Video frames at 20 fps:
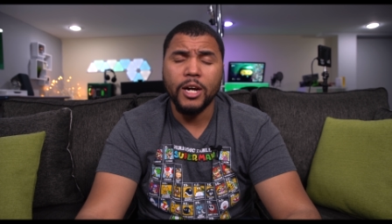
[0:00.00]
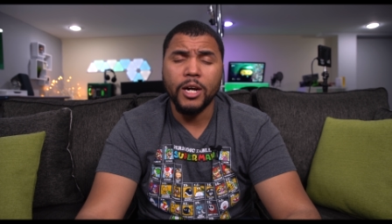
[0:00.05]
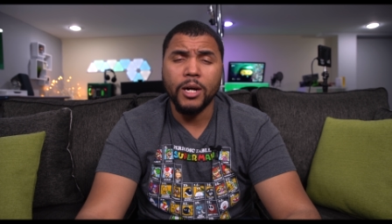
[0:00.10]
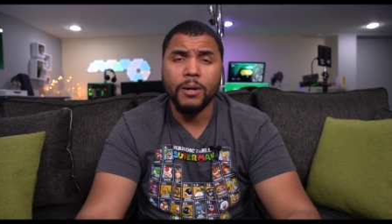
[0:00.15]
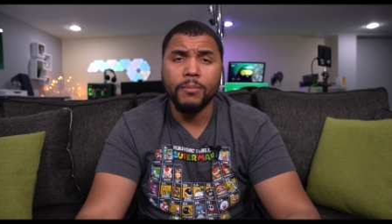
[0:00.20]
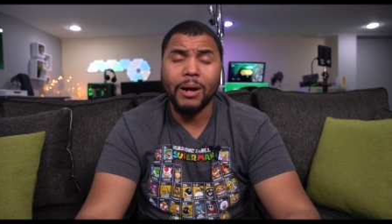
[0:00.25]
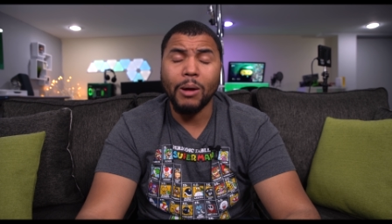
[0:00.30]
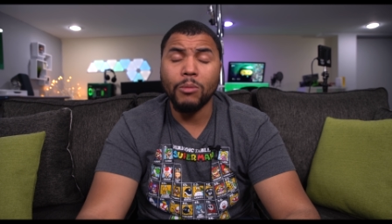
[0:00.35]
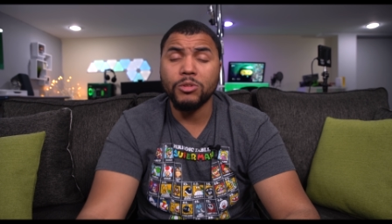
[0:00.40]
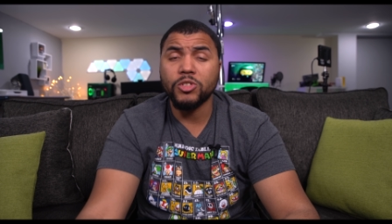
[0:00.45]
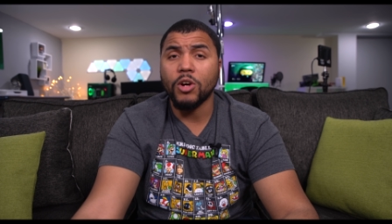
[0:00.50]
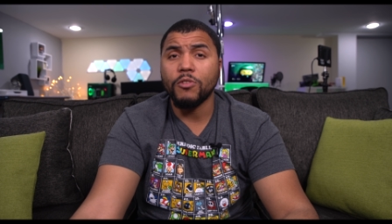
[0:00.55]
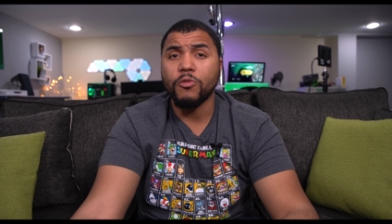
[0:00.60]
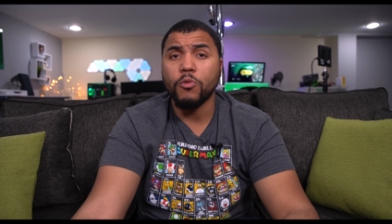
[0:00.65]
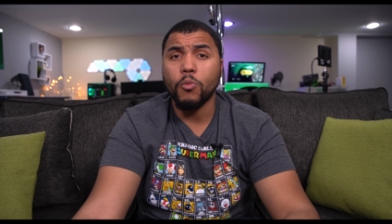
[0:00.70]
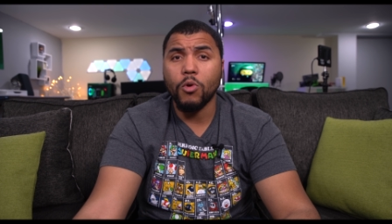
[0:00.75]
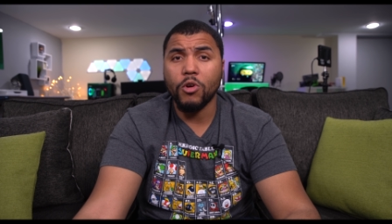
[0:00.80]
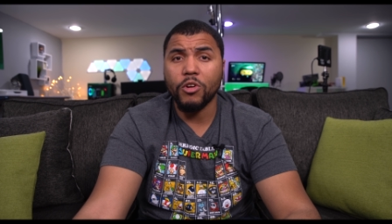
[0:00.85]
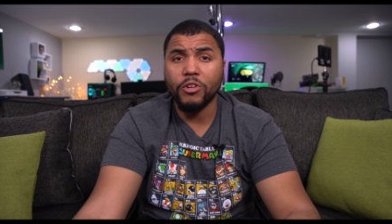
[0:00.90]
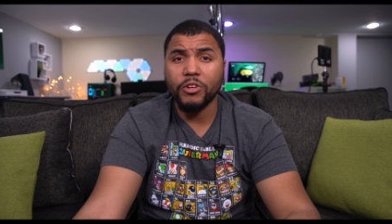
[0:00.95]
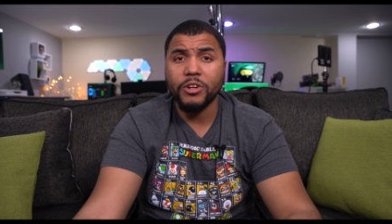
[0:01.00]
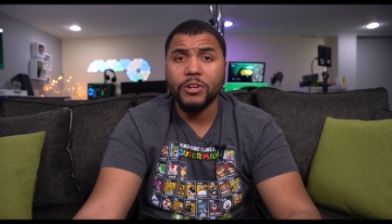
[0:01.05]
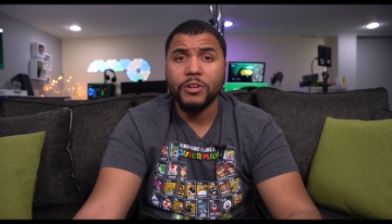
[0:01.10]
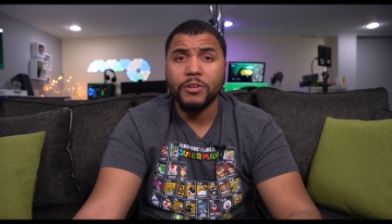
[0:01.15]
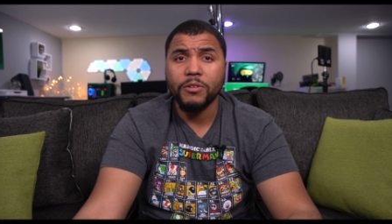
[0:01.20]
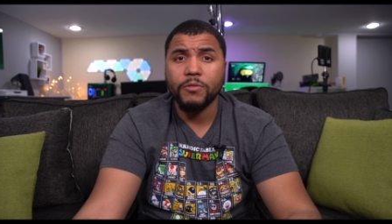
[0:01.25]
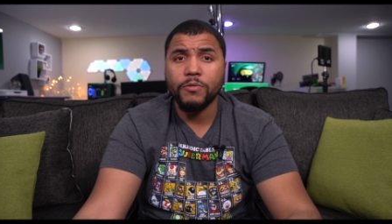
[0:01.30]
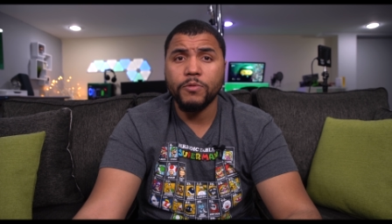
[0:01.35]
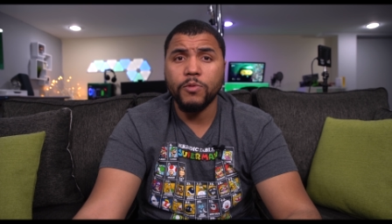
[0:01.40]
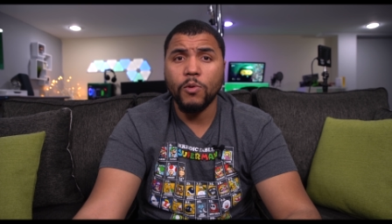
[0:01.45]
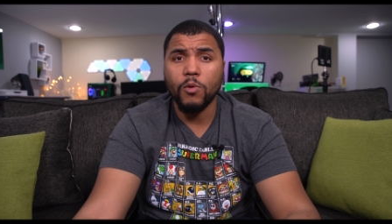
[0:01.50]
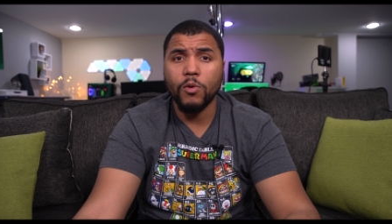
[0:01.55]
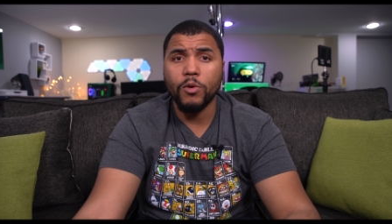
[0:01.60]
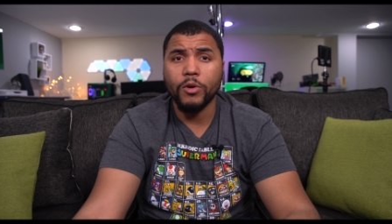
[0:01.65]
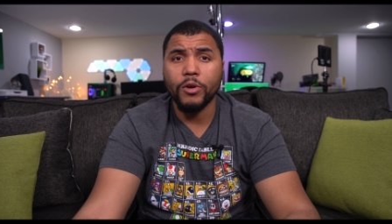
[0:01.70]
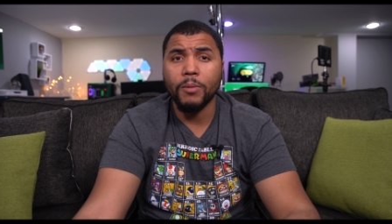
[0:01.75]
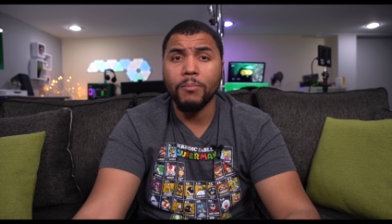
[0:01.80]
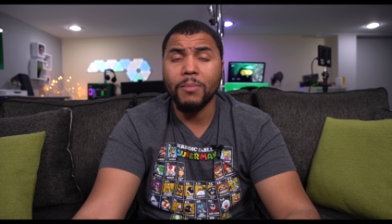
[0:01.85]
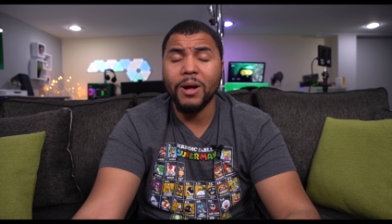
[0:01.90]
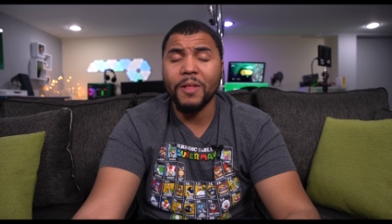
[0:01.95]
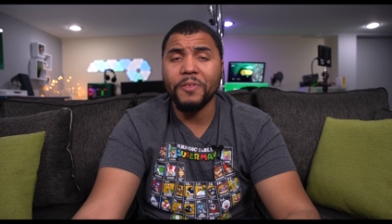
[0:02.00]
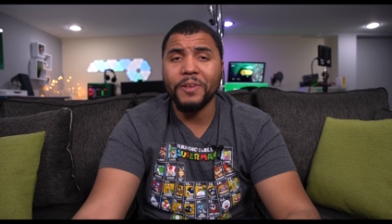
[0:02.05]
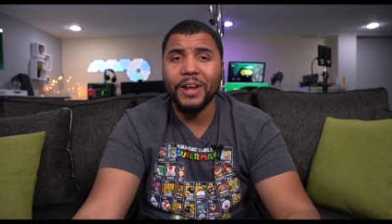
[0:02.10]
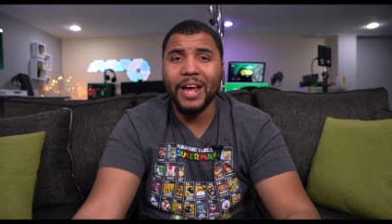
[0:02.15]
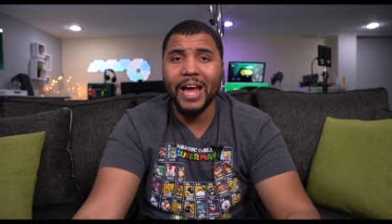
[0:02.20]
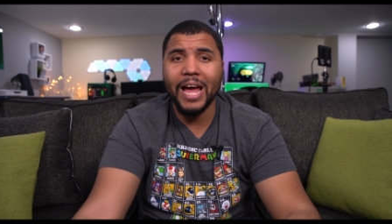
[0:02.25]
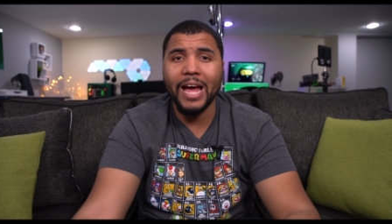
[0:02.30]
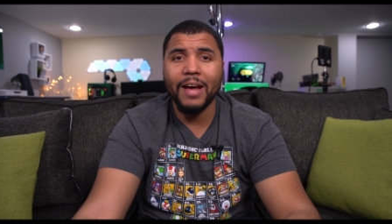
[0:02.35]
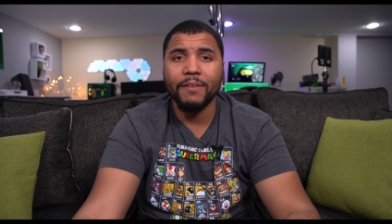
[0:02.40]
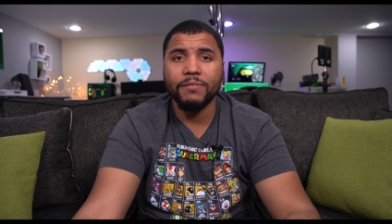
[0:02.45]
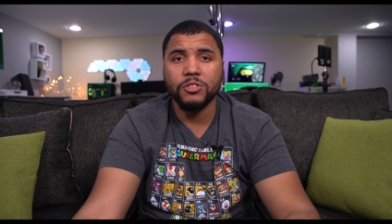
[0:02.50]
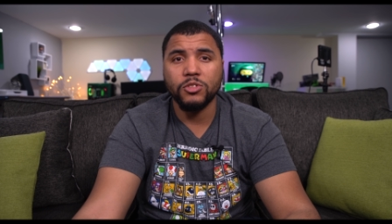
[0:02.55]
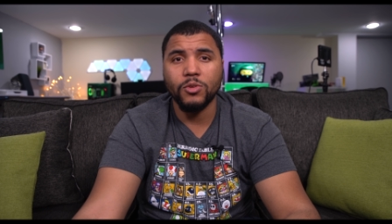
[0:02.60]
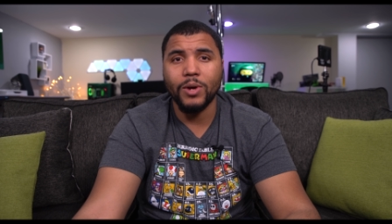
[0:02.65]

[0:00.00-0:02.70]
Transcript: Um, I was off work for a month and a half,